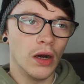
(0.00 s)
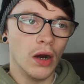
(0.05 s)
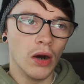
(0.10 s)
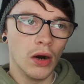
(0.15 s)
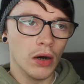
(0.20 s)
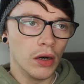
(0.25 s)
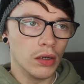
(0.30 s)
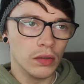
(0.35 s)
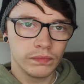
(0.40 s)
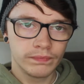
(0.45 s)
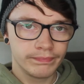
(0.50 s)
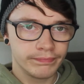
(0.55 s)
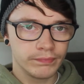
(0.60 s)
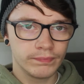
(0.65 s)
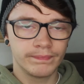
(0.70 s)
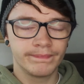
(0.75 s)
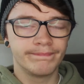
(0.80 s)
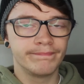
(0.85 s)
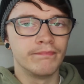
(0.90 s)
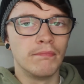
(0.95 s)
or
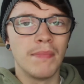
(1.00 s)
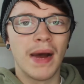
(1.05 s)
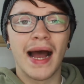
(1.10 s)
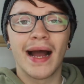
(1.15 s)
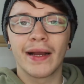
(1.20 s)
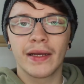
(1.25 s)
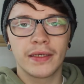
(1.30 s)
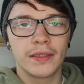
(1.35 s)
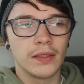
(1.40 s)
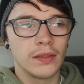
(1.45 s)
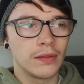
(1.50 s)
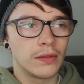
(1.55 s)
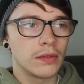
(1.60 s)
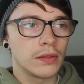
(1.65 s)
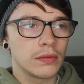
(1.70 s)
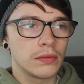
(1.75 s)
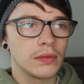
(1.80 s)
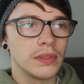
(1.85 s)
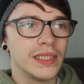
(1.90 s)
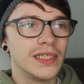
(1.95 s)
Mac
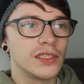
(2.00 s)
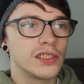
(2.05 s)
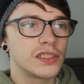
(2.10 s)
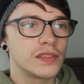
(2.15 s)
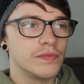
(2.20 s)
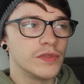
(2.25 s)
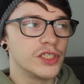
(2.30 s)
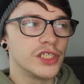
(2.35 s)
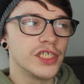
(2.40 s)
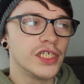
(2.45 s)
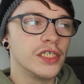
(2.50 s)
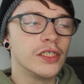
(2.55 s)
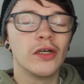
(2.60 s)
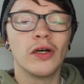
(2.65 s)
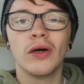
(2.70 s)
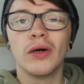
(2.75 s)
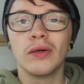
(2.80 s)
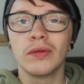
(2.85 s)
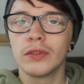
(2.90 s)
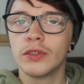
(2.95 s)
or Linux machine
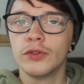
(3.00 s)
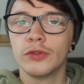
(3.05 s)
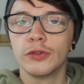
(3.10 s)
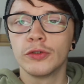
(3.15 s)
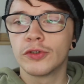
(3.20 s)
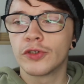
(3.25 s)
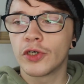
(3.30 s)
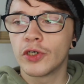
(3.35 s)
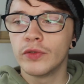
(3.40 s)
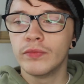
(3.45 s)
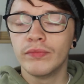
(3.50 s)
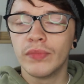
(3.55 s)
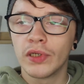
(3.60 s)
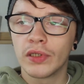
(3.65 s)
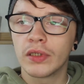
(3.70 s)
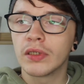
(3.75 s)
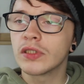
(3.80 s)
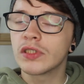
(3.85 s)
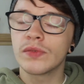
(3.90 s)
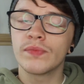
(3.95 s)
or Google
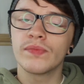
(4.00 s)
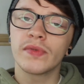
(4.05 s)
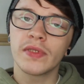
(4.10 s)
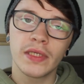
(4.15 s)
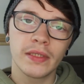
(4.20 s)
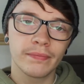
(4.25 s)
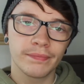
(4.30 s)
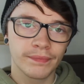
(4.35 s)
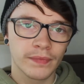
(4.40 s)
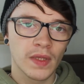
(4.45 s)
Chromebook or something?